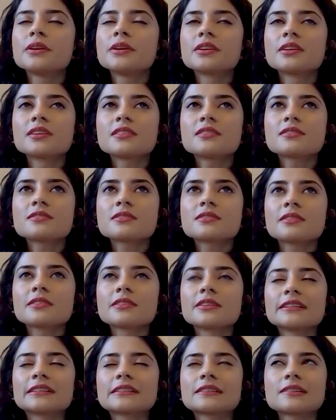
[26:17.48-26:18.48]
biggest
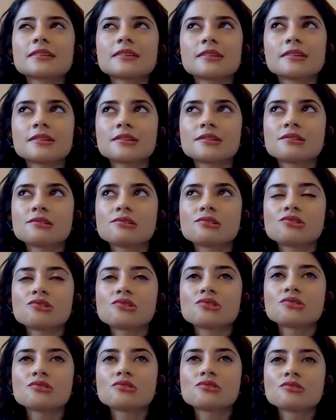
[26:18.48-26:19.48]
like
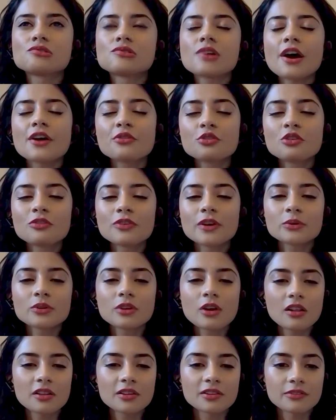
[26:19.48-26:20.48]
I don't know if I
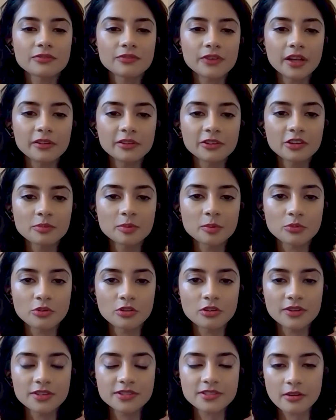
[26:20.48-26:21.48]
would call it a failure, but
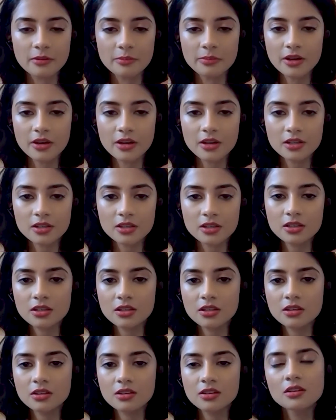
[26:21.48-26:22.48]
more of a setback
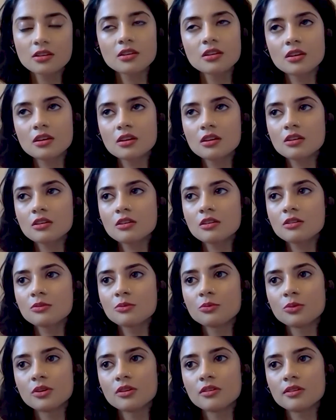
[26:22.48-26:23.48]

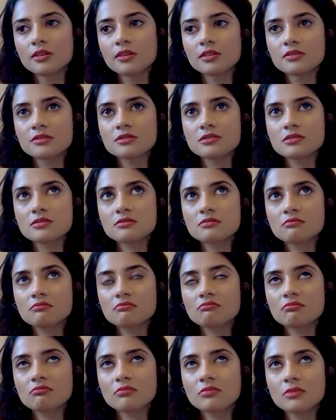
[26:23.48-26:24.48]
was
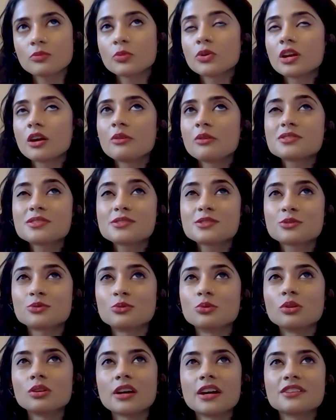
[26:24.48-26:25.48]
when I was in
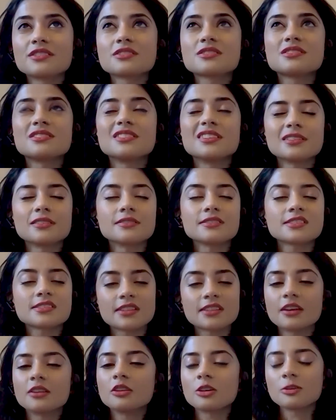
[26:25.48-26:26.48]
school, I just didn't
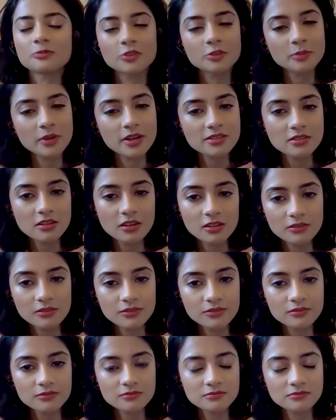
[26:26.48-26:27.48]
stand up for myself
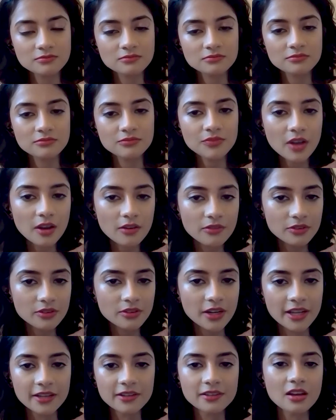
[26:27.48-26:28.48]

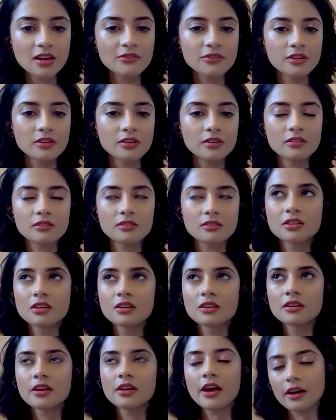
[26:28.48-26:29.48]
ever. I'd never
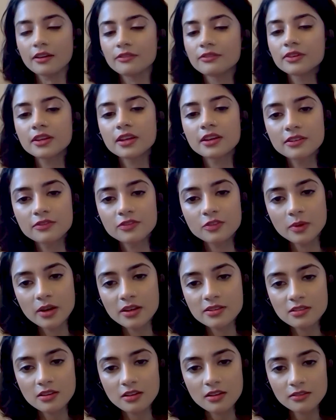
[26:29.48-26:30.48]
advocated for
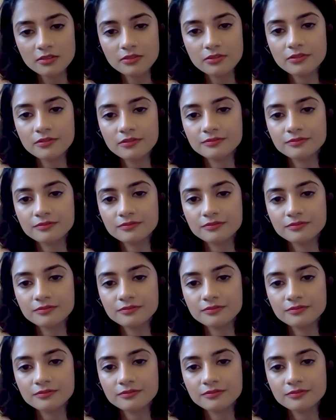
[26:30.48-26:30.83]
myself.